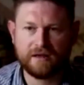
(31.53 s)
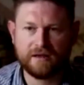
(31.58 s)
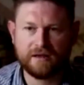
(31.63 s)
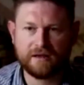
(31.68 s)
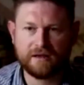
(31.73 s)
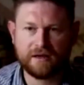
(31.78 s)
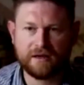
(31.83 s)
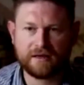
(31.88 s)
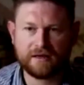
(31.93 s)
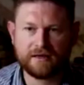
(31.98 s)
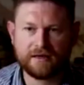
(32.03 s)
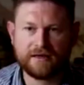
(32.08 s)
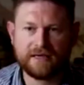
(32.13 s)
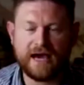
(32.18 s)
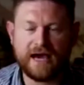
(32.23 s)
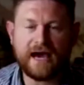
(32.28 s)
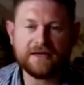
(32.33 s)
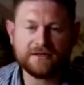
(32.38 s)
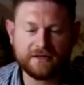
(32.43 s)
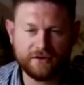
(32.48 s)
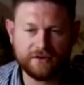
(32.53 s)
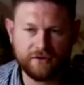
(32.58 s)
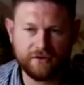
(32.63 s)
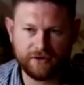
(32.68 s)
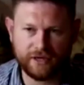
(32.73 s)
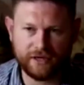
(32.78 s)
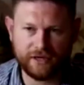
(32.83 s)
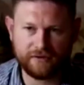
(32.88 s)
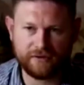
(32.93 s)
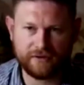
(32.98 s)
a
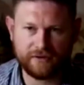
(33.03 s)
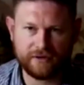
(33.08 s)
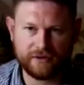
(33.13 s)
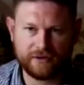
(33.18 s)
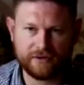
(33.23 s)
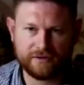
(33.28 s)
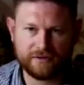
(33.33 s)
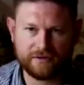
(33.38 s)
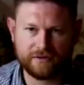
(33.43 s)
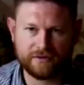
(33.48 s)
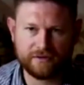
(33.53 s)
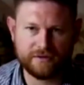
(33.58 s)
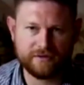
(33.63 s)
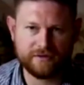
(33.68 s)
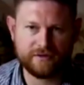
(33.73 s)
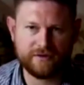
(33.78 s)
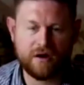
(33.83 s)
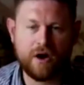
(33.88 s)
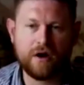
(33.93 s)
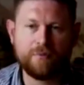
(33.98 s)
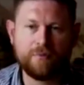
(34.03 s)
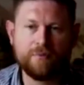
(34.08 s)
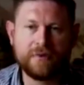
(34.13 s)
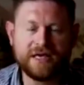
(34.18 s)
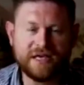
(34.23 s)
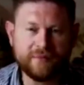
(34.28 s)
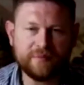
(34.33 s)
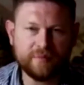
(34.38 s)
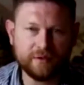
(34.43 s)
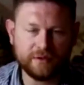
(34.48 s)
category, or there are
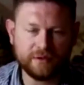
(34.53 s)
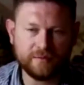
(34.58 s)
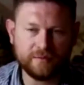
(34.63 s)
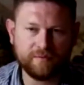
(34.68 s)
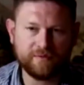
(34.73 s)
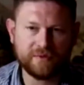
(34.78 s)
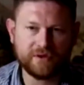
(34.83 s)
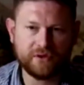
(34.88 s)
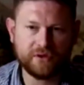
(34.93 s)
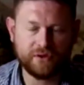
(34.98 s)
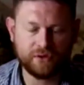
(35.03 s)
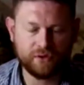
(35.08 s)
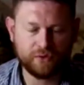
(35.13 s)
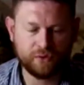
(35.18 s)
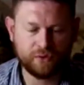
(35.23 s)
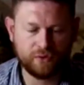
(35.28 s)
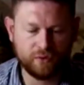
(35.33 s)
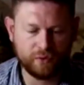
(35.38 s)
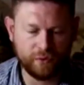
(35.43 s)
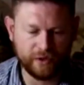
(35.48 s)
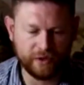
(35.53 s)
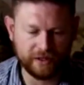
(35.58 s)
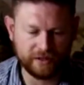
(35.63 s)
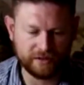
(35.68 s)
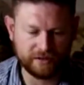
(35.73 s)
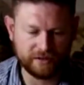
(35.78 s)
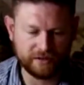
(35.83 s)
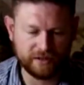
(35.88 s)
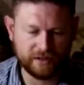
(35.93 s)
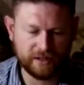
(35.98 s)
people who
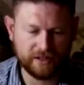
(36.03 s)
will